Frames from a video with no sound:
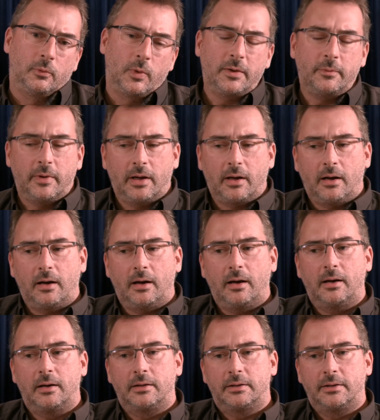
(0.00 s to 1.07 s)
When we
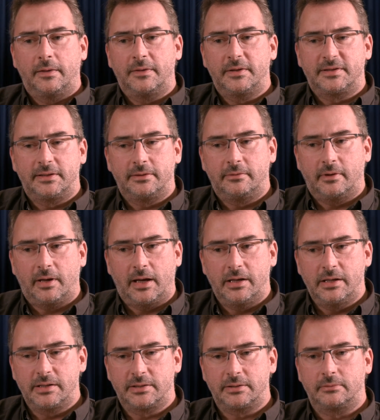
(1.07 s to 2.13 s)
are in the
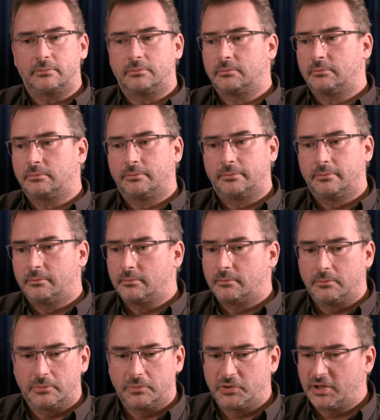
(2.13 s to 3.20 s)
situation
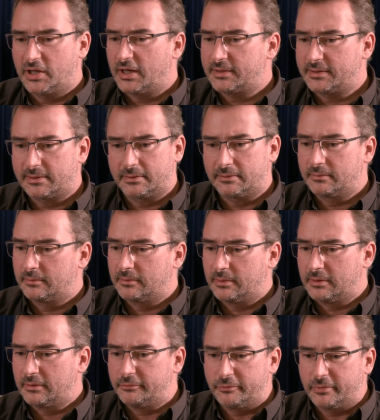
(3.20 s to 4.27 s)
just
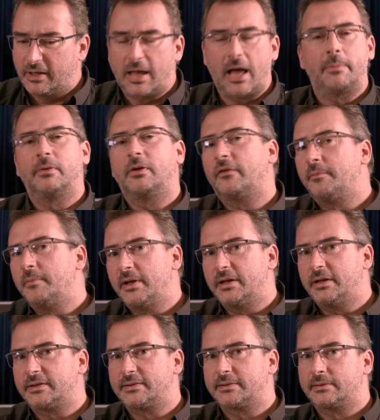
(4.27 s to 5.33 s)
a couple of
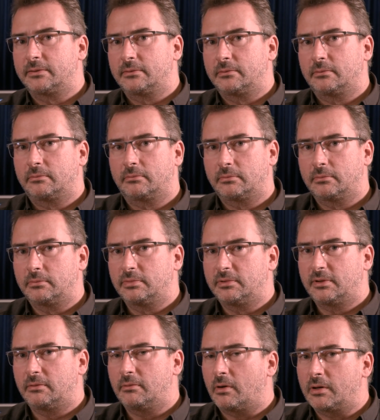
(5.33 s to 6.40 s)
minutes
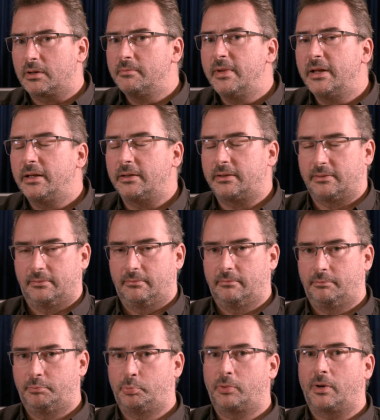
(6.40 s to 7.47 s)
or a minute
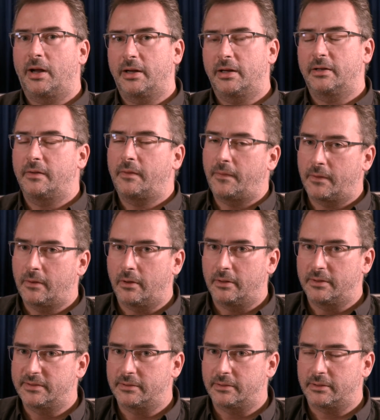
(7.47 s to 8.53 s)
prior the
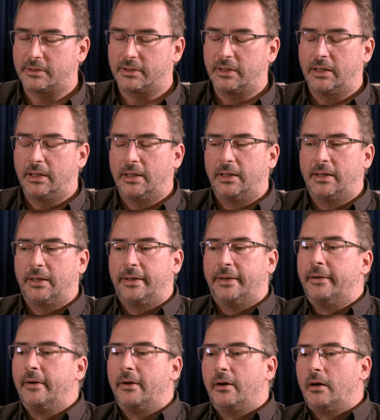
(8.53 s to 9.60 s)
concert,
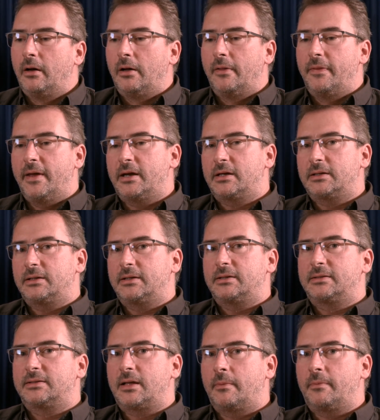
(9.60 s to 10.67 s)
there are
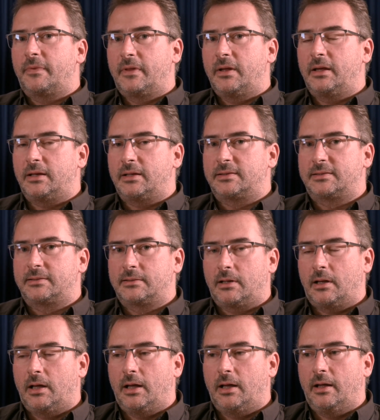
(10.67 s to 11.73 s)
some things
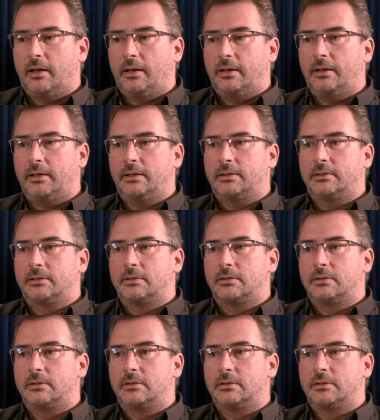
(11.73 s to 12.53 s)
I